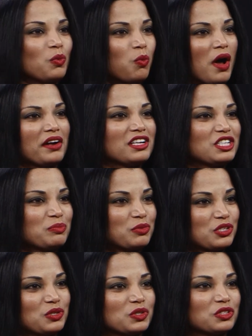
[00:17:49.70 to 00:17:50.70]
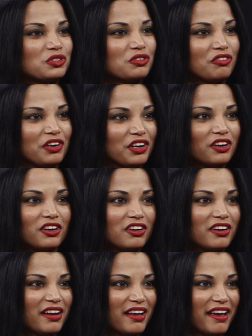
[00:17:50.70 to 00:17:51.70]
wanted to pursue a career
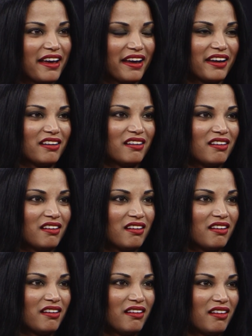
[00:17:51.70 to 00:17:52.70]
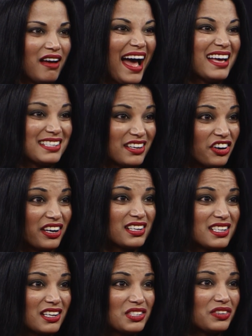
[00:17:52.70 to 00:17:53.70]
as an
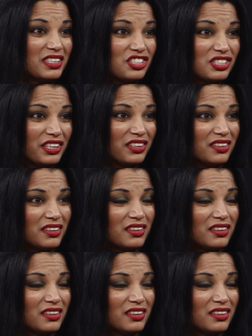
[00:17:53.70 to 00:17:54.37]
architect or an engineer?